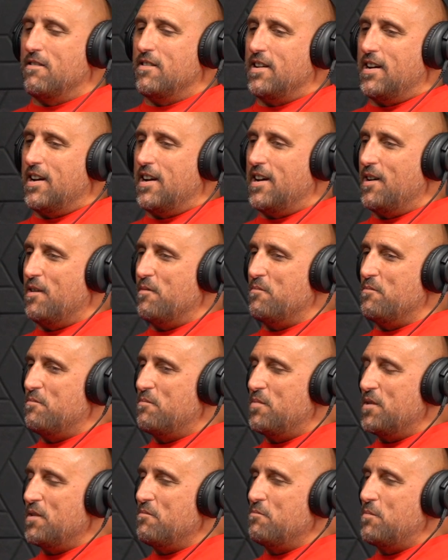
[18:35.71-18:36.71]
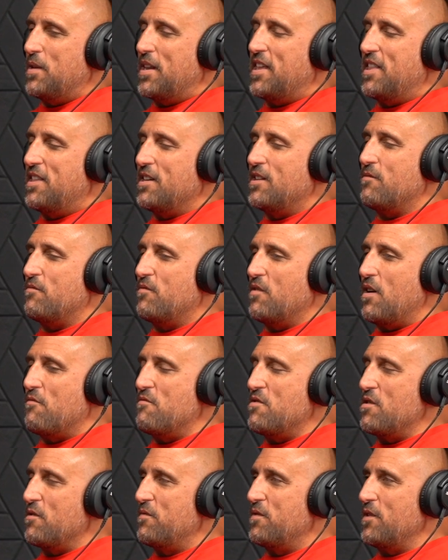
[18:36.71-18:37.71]
But I think a
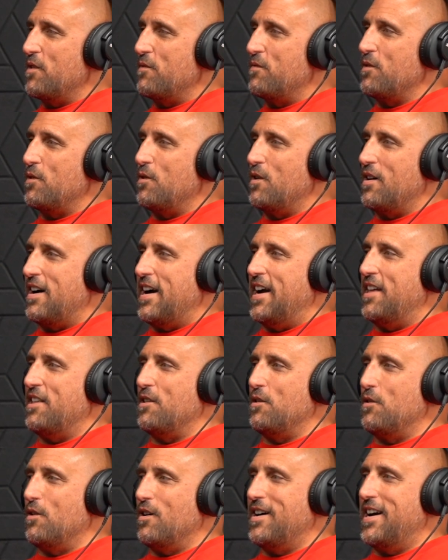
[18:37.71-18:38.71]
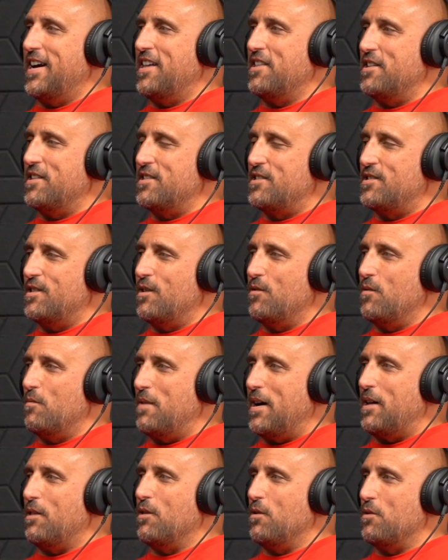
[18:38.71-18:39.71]
real feel for Long Island. Long Island is so
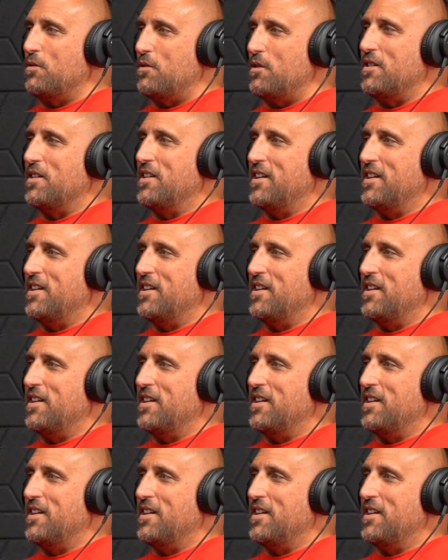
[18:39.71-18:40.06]
about local.